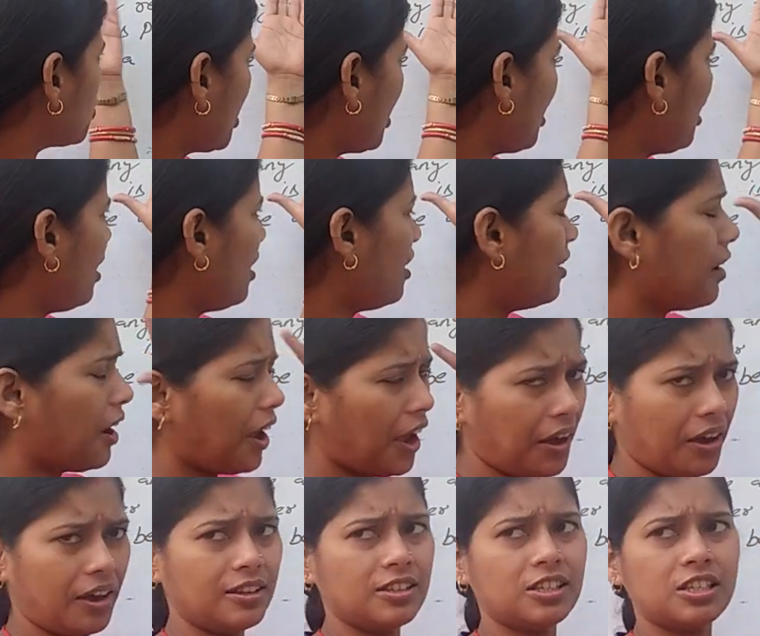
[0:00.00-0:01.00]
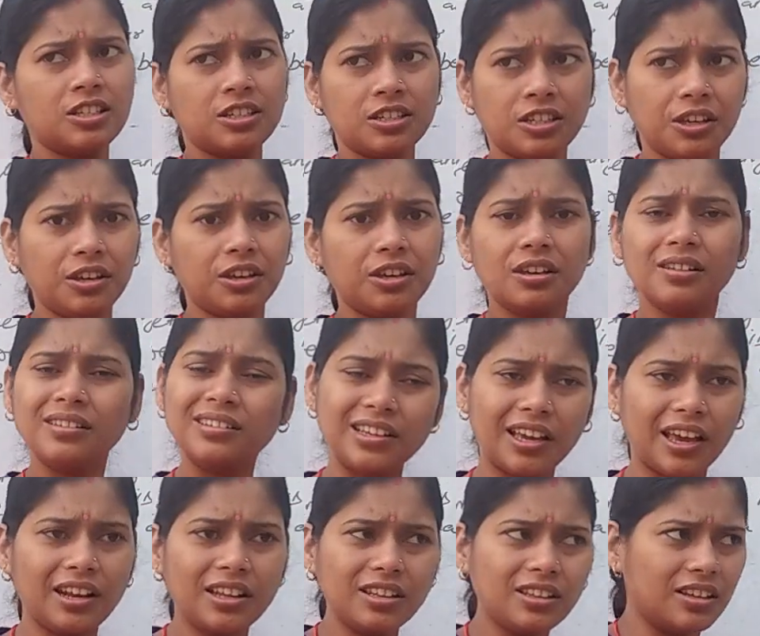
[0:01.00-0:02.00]
z, s, t,
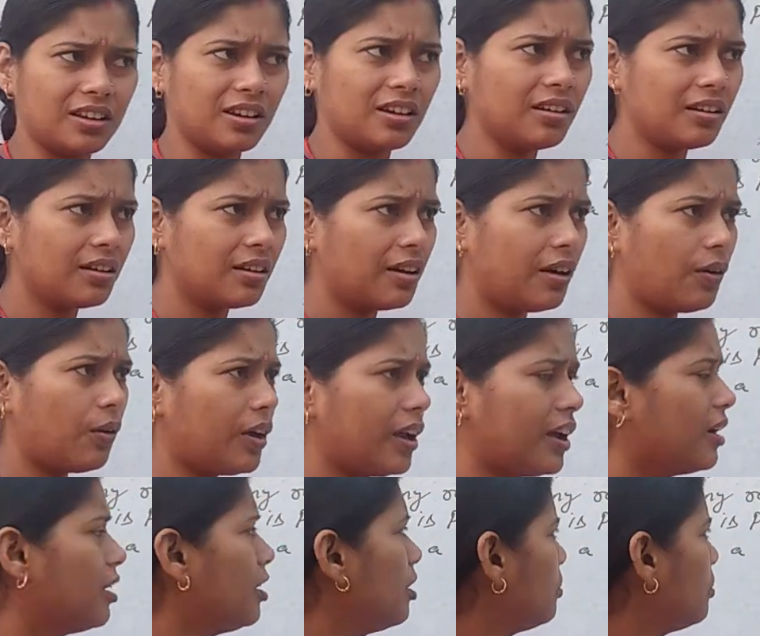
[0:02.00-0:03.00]
anything. Okay,